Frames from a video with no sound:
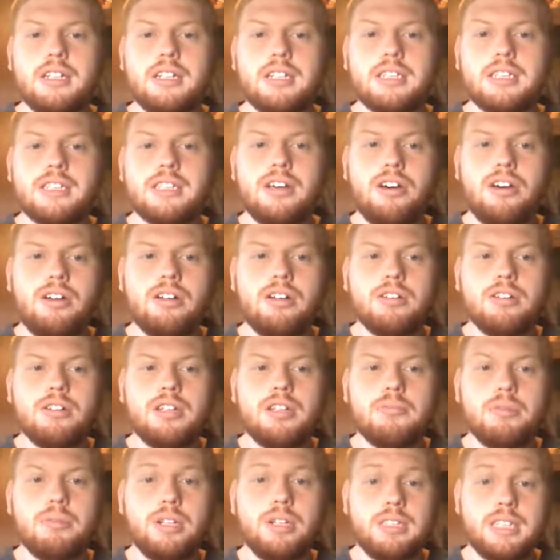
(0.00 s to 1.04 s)
It's called
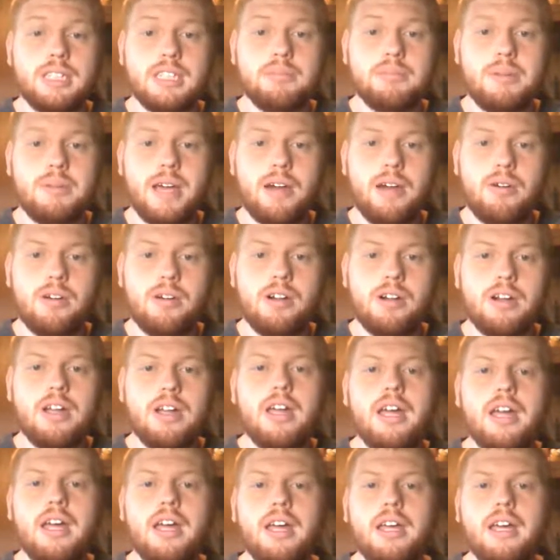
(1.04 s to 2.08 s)
Princess Power.
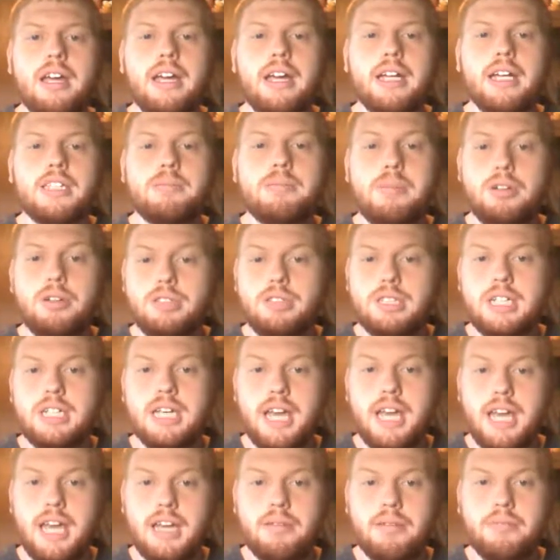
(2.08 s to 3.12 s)
It's
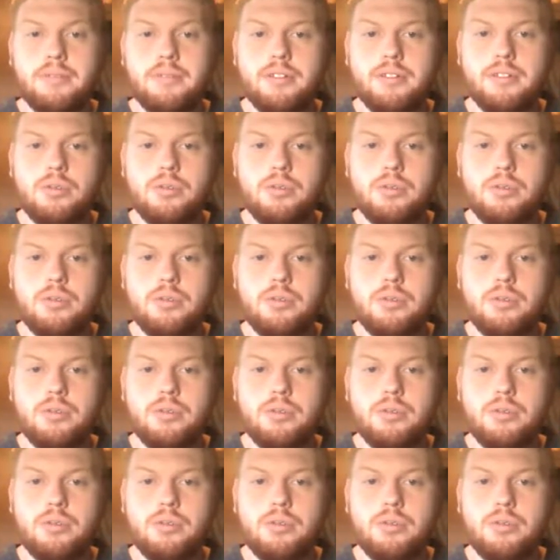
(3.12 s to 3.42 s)
mostly aimed